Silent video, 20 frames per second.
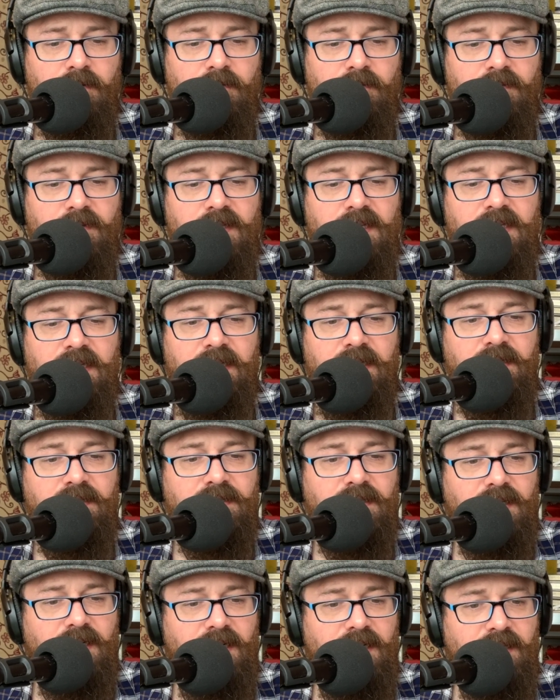
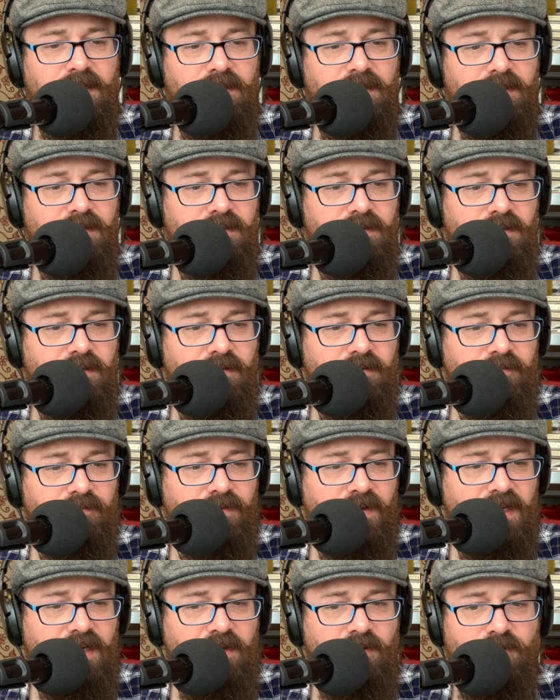these, I
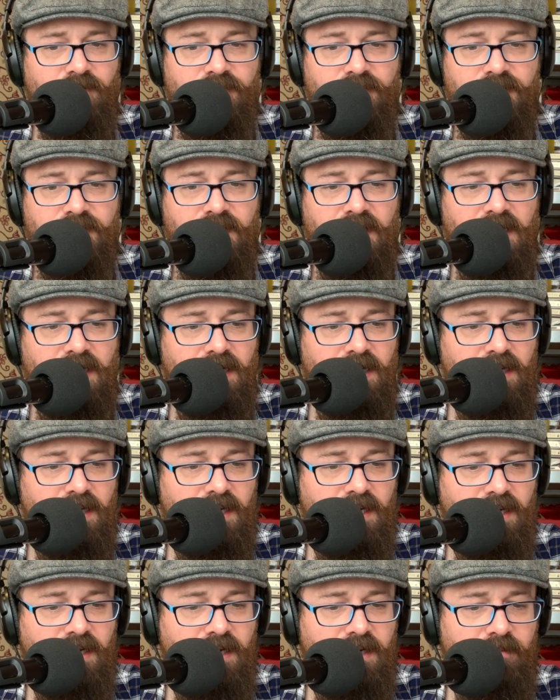found,
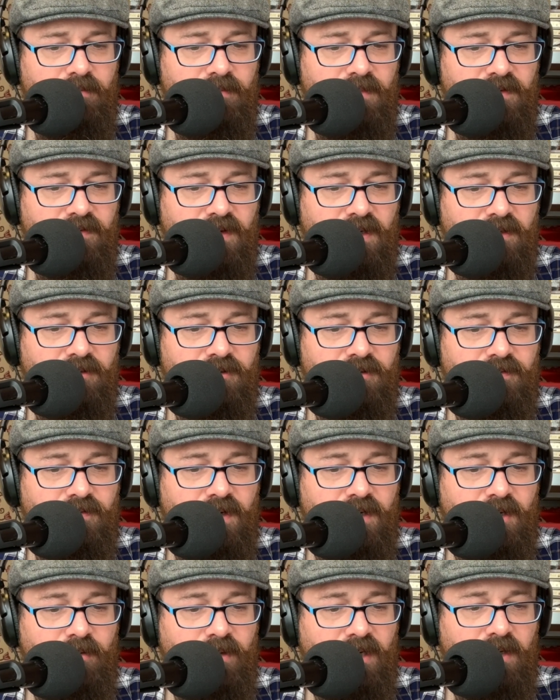if I can just
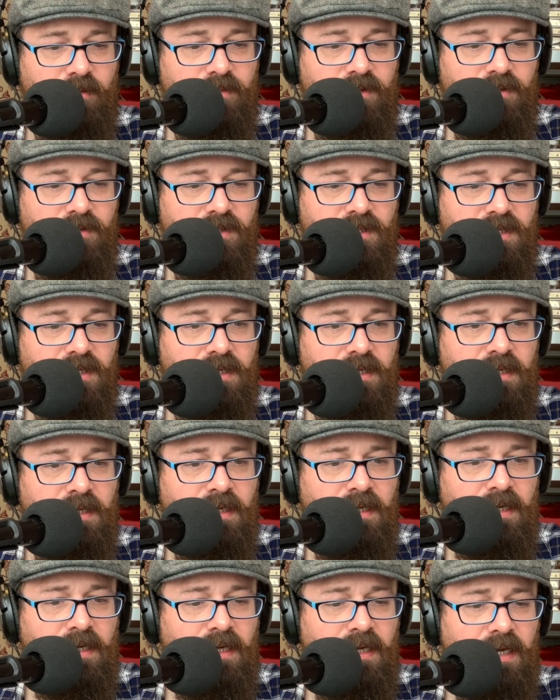find it on my computer here,
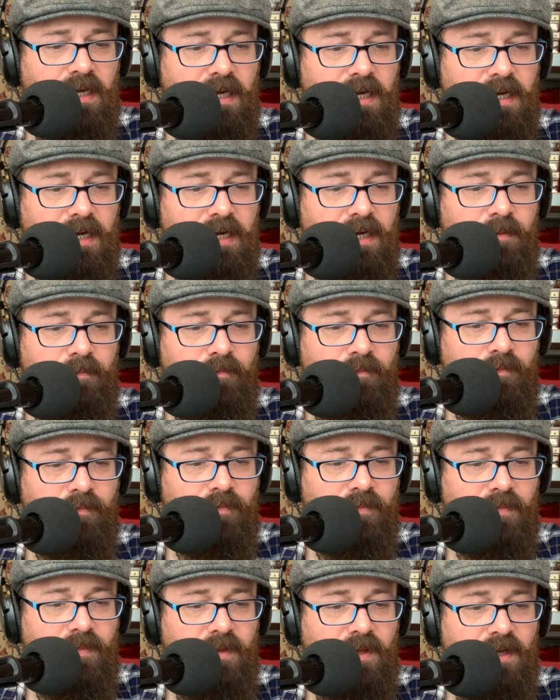
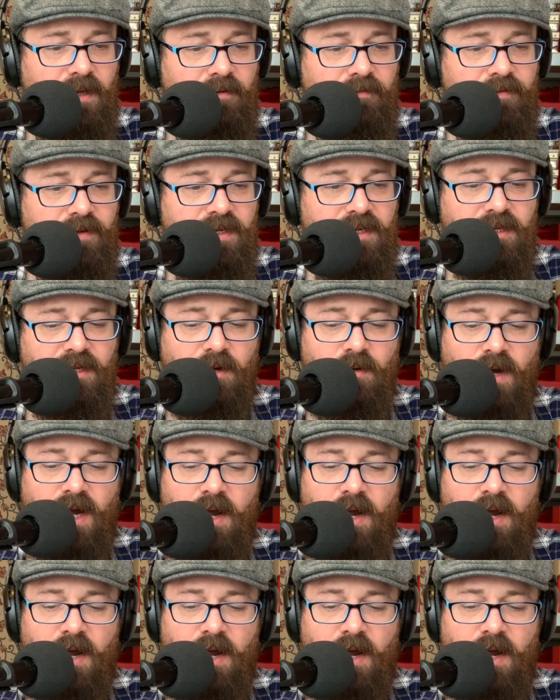a video.